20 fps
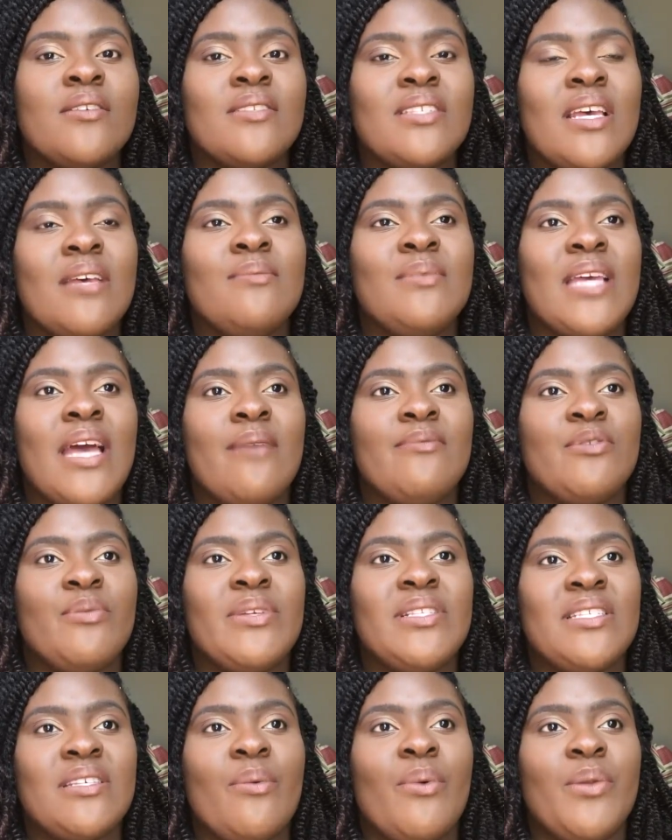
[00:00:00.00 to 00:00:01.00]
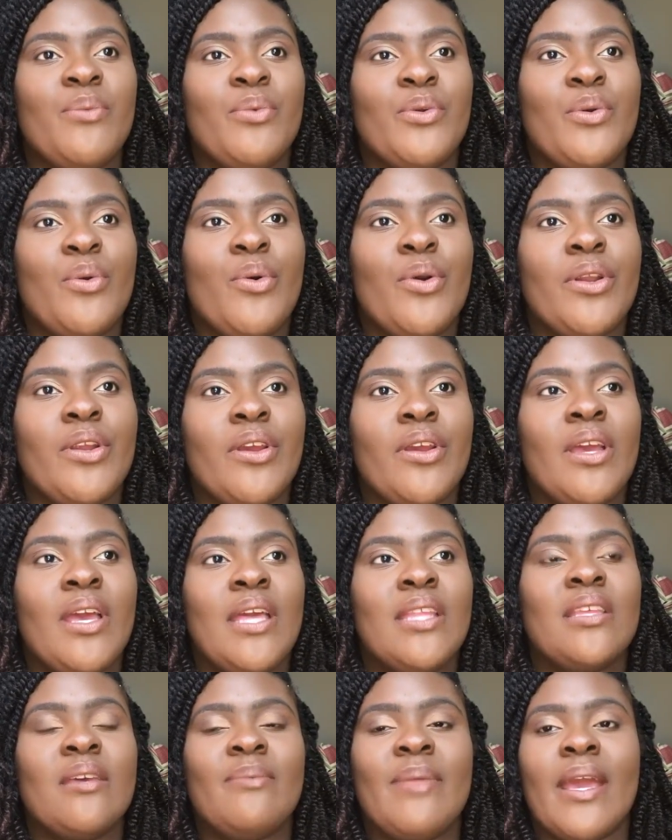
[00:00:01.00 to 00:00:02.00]
sometimes when someone would order,
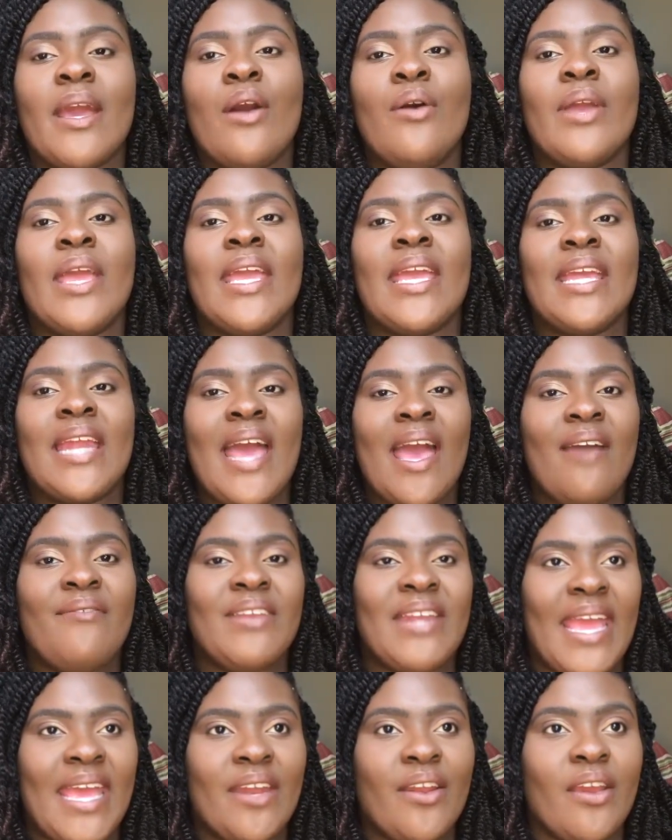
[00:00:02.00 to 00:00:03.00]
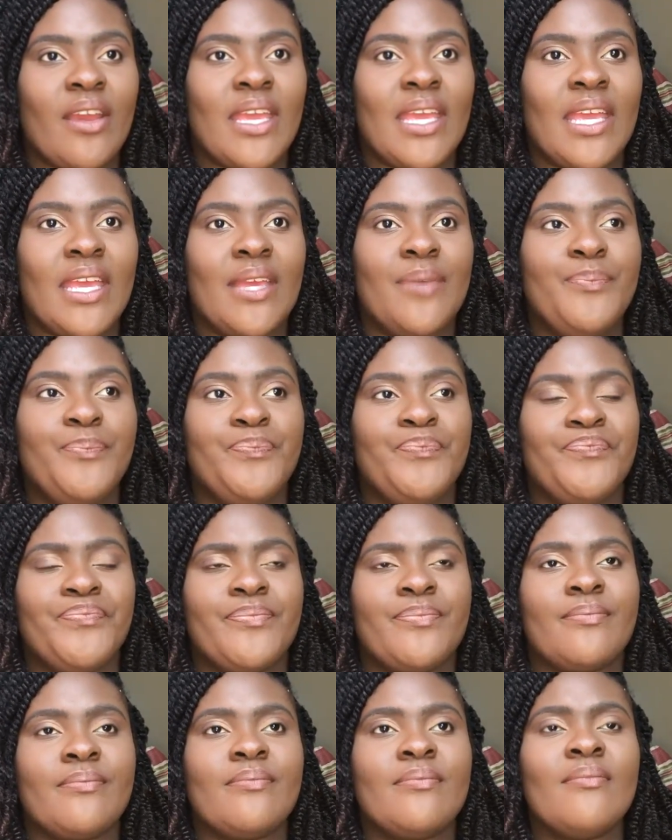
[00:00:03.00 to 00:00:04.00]
they'd be like, okay, can I have an anarchy?
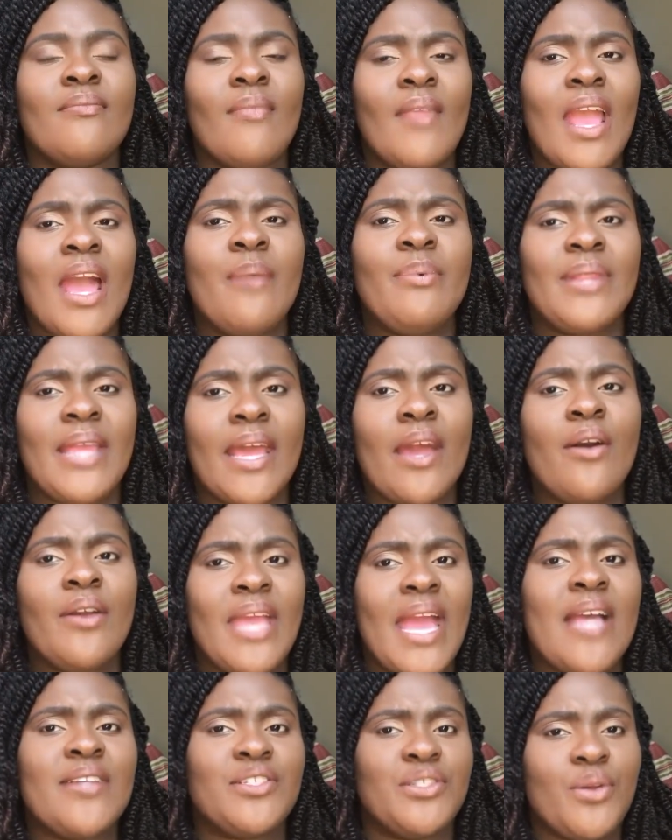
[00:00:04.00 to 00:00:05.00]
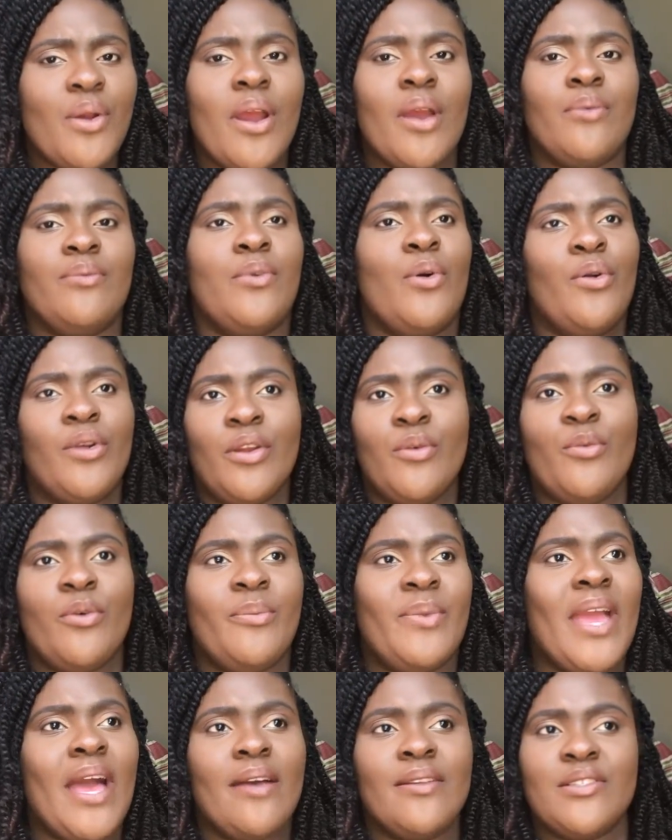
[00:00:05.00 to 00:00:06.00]
I'd be like, oh yeah, sure. Order will
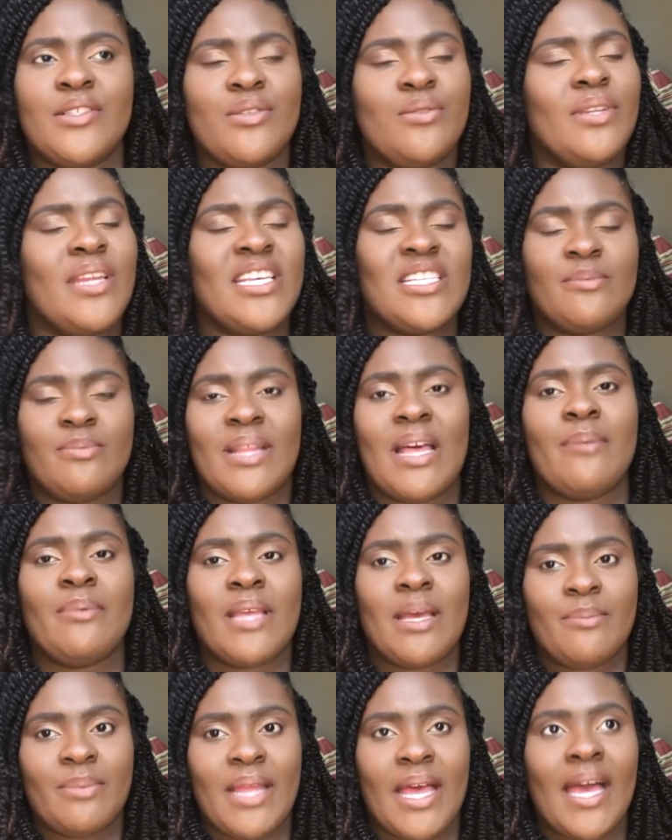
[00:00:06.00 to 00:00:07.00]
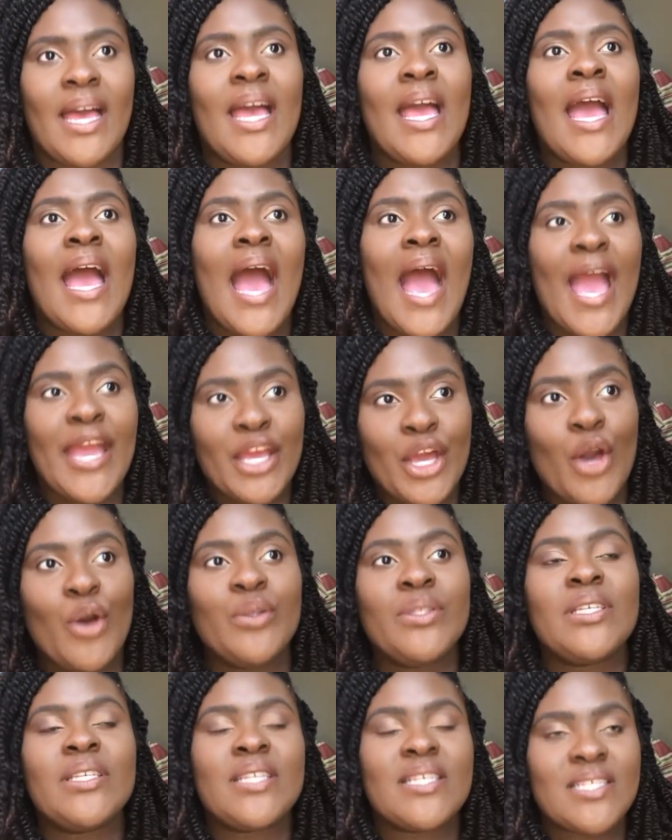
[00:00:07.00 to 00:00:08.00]
be out in 2 days, blah, blah, blah. I go
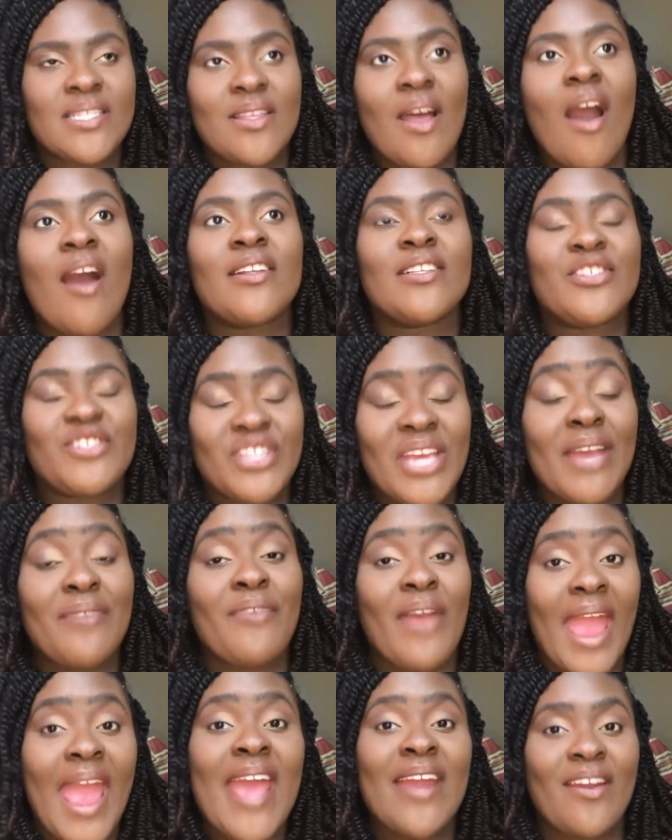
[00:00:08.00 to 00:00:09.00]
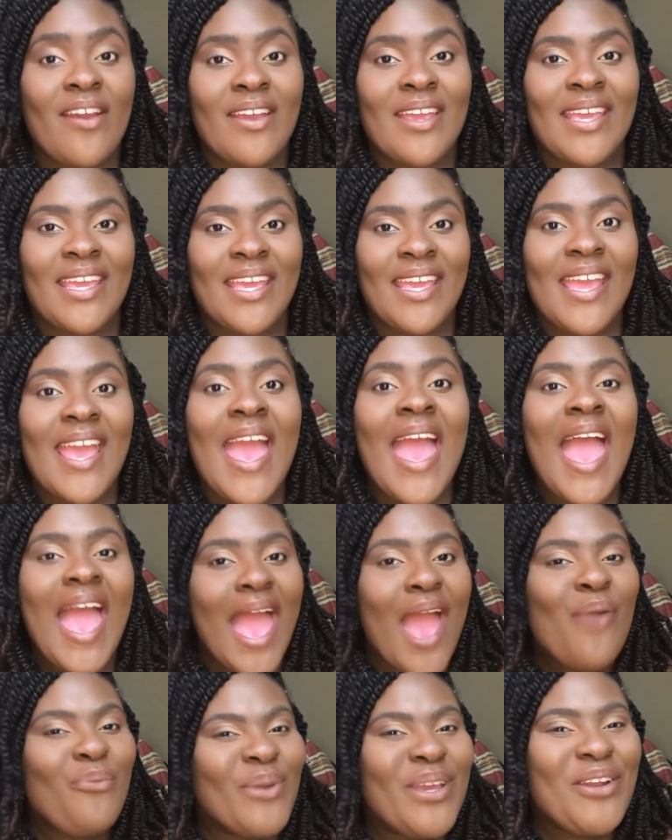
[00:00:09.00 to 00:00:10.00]
to the stock to check for anarchy,
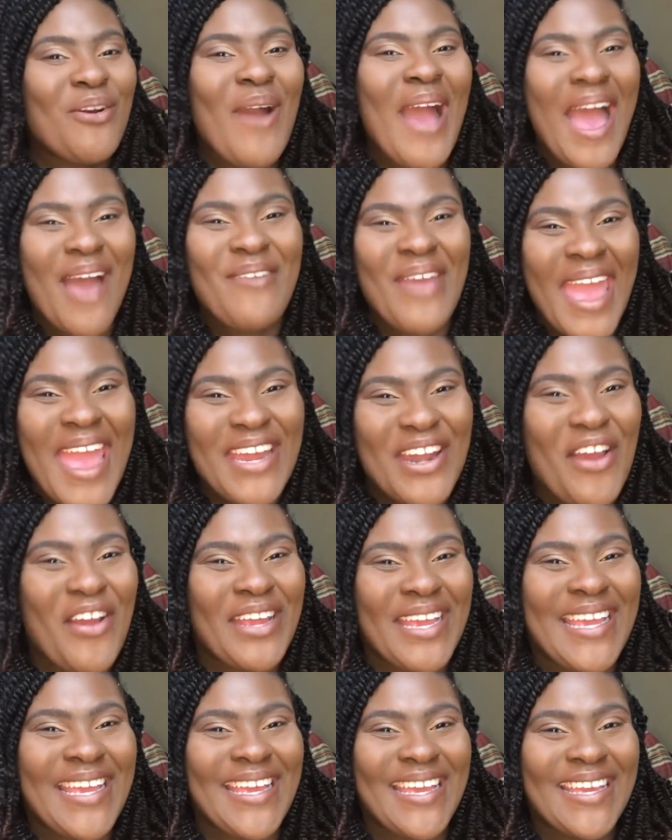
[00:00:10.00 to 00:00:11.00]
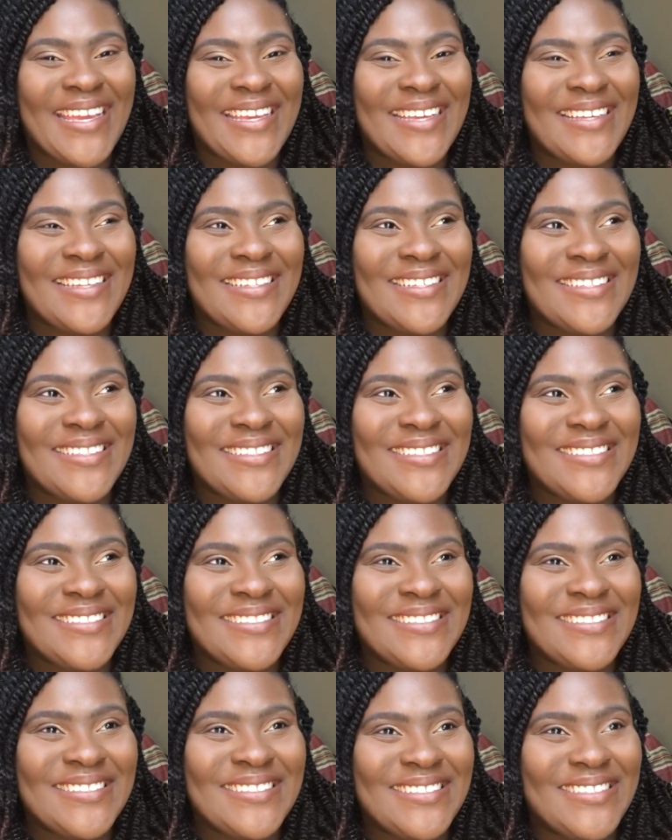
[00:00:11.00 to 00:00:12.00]
and we don't have anarchy.
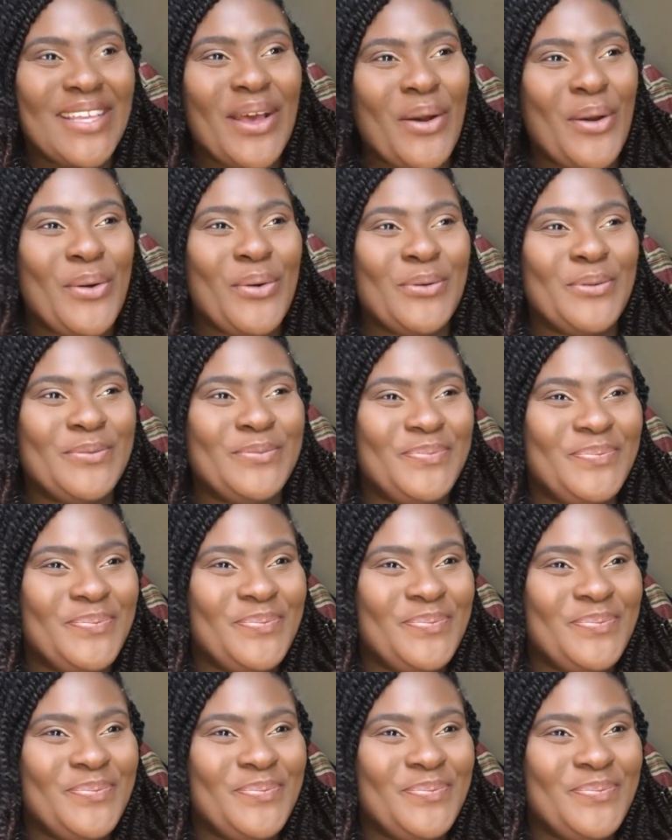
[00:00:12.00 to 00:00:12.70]
So